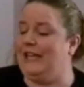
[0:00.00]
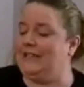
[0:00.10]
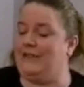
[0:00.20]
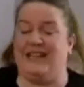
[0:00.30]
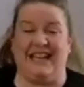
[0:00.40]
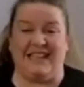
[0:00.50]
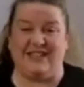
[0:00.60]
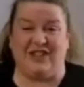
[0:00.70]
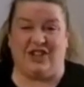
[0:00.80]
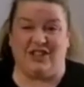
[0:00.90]
So I'm going to get
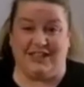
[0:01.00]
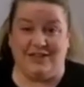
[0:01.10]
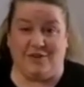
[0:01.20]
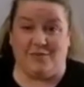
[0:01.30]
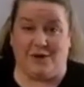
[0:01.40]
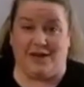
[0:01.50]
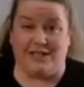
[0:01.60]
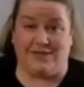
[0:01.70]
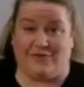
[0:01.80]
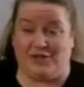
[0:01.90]
started on my
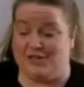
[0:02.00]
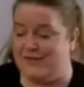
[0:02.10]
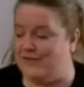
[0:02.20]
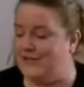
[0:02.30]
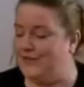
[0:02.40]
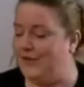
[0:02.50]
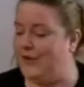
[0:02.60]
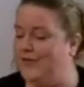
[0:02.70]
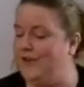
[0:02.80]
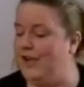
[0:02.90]
French
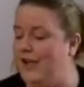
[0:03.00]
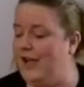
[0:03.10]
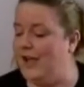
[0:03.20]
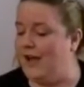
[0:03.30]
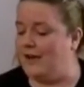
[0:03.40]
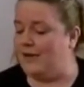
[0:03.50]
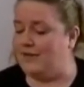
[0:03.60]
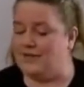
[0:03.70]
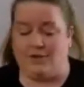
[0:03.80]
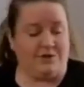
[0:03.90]
75, and I'm going
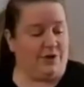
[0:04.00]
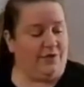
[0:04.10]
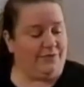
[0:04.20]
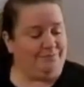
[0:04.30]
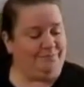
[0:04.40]
to start off